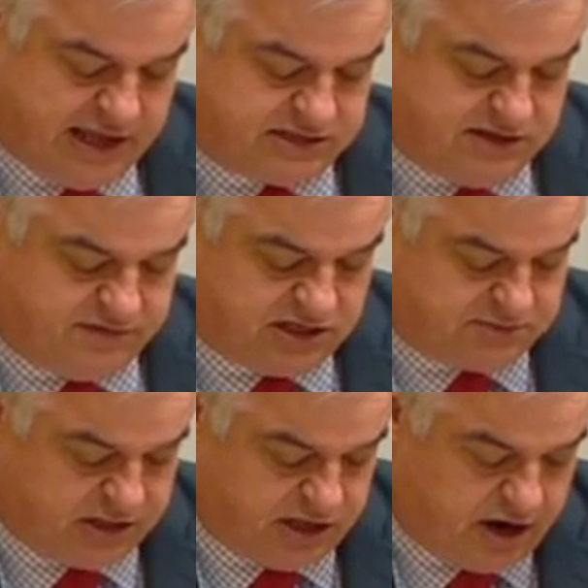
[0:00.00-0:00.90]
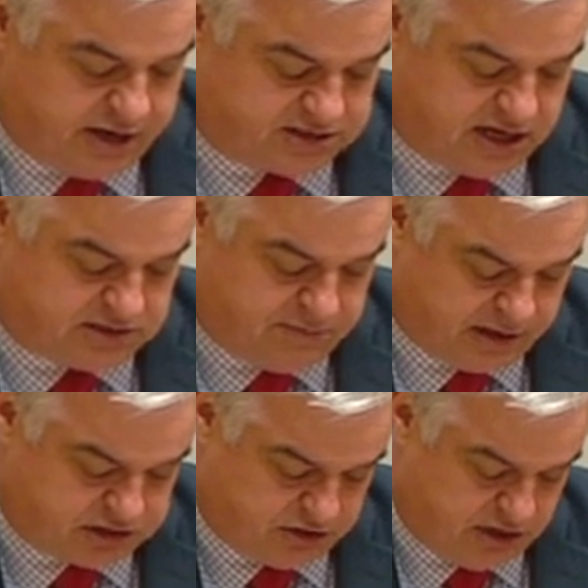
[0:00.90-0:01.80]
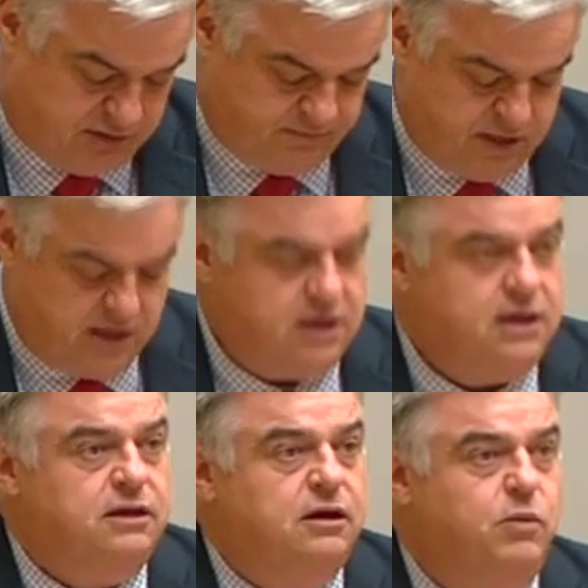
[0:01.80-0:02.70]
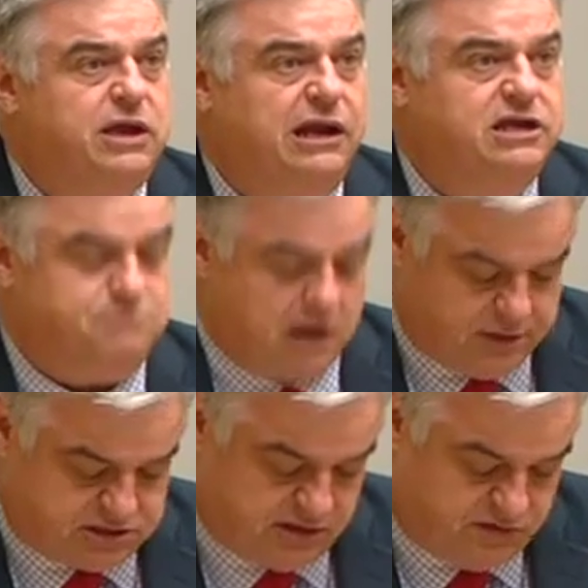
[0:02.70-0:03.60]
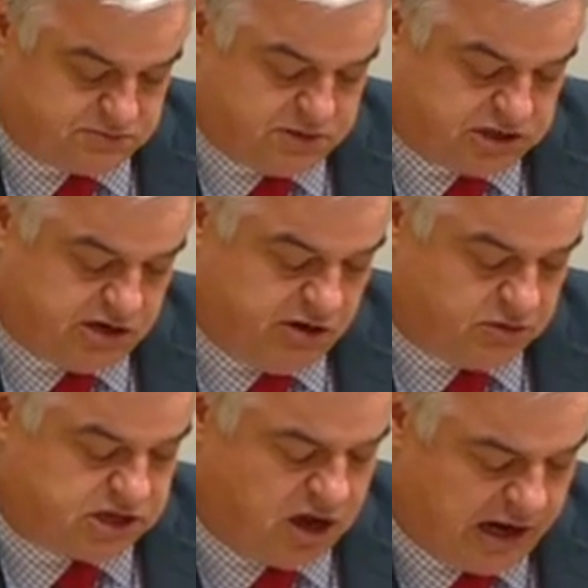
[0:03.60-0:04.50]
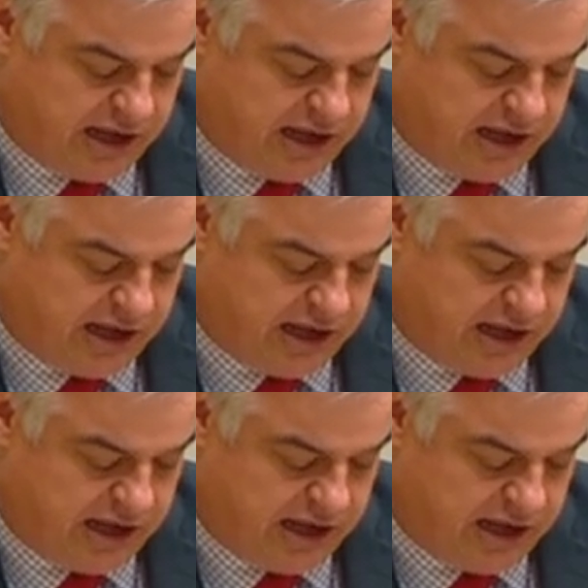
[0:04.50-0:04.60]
activities by the United States military. WikiLeaks' publishing of this material was highly